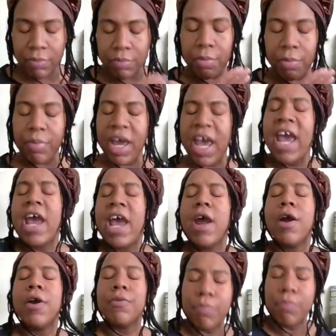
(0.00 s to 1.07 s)
be
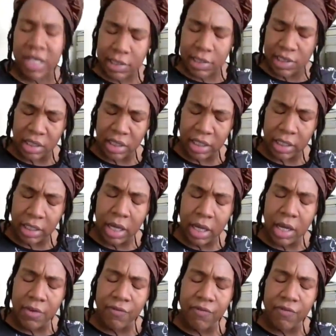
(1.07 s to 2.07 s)
prepared mentally,